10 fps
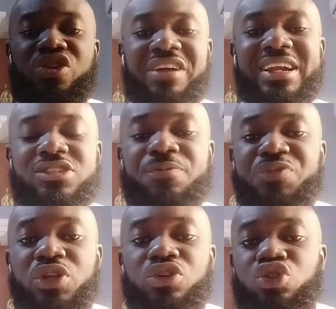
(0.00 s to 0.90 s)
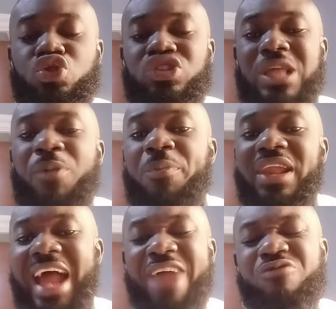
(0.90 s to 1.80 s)
You find that to step up
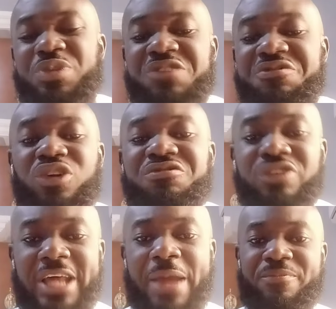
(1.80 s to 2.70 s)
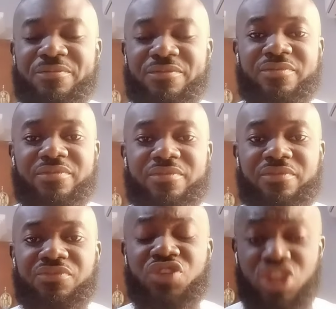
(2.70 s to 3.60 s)
in life will be difficult for them.
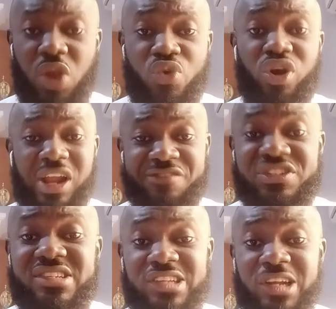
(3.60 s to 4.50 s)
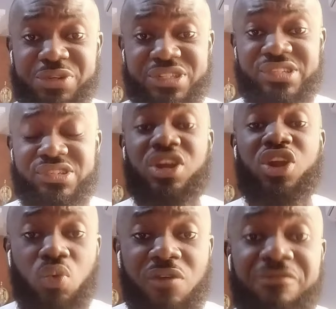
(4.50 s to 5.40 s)
Yeah, we all have seen the celebrities.
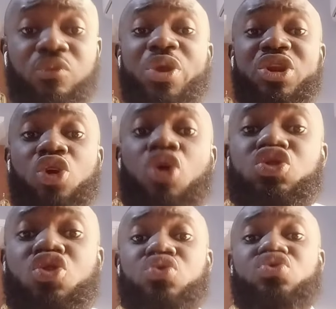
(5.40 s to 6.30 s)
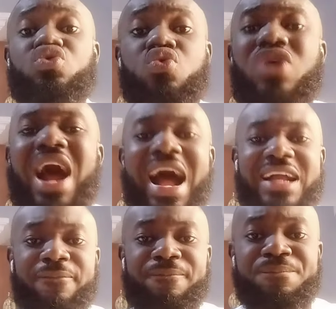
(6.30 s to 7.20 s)
We know those who
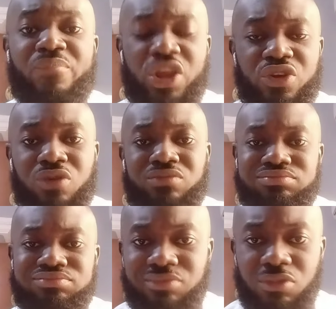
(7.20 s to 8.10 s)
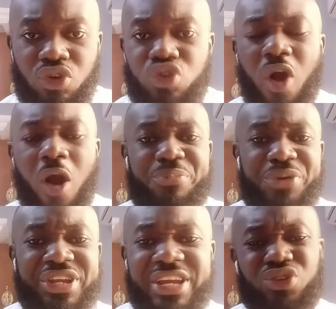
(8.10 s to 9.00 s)
had, good
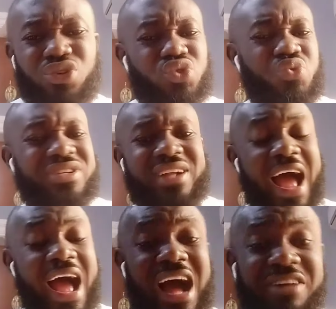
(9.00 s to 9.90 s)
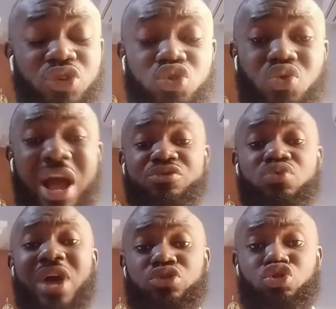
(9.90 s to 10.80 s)
upbringing, those who didn't have, those who had
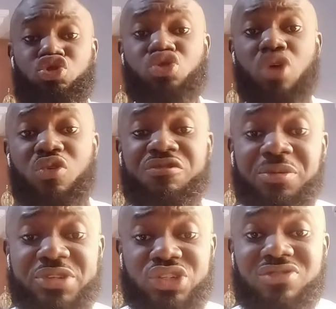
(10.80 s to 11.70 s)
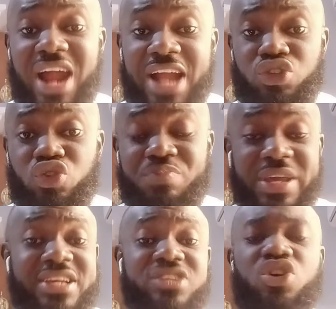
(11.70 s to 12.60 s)
to struggle from the scratch to
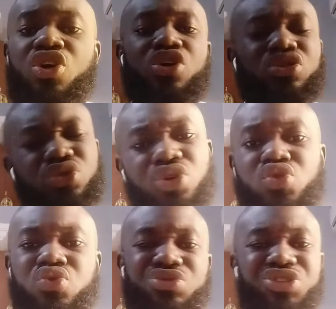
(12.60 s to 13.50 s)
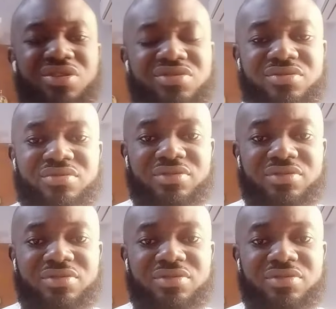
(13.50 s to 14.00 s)
make it, those who just